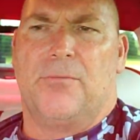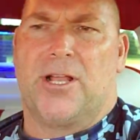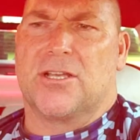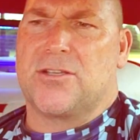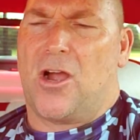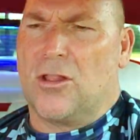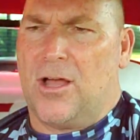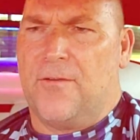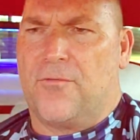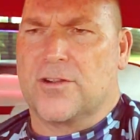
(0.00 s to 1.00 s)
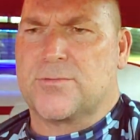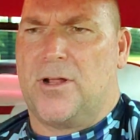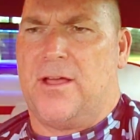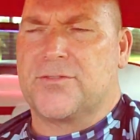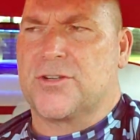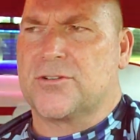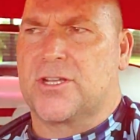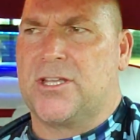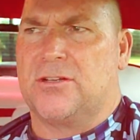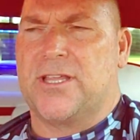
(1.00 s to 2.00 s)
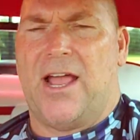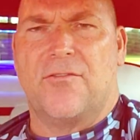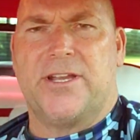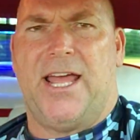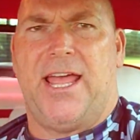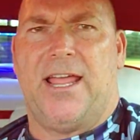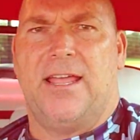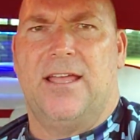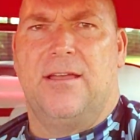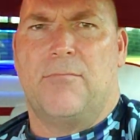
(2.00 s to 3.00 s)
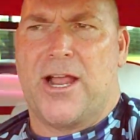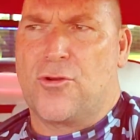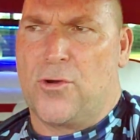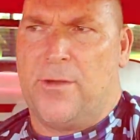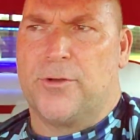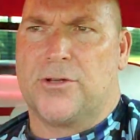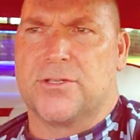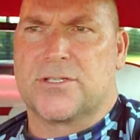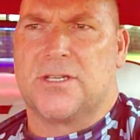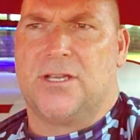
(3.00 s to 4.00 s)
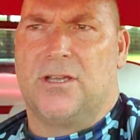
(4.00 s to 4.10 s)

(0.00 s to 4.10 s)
because our law enforcement officers are killed every day by criminals,